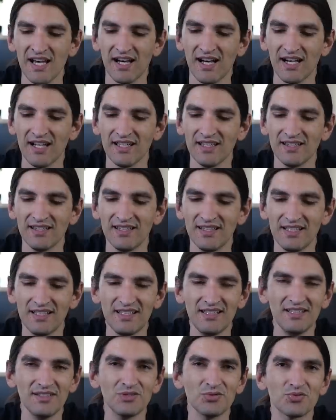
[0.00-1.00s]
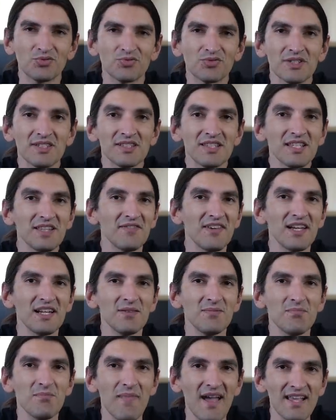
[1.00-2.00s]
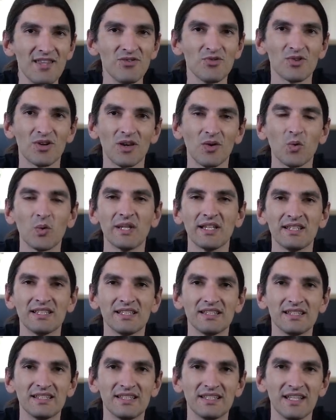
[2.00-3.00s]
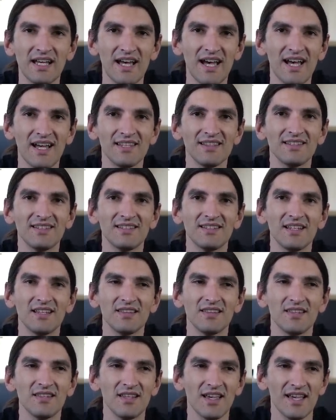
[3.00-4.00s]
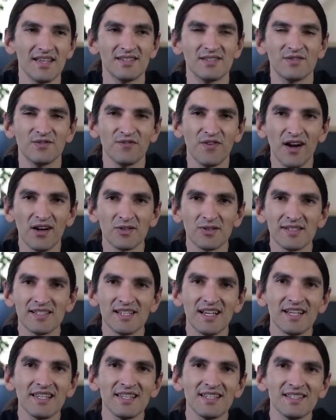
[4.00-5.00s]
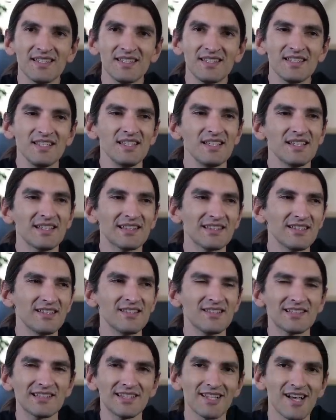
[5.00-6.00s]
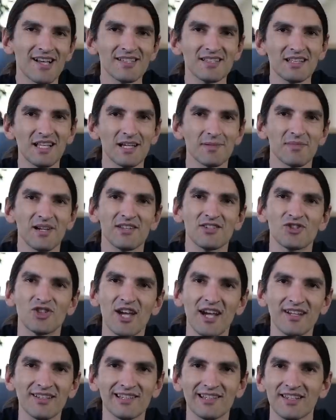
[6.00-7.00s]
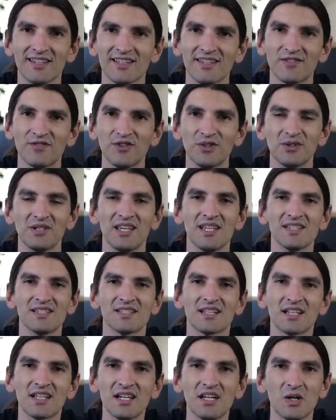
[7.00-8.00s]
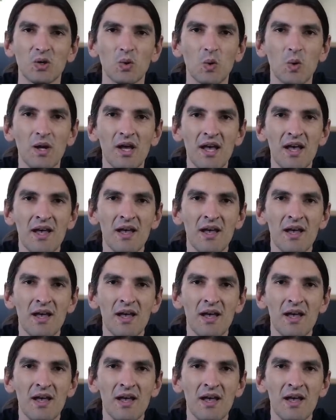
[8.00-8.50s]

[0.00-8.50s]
I didn't receive any manual with it, and as far as I can see, at least last time I checked like a few days ago,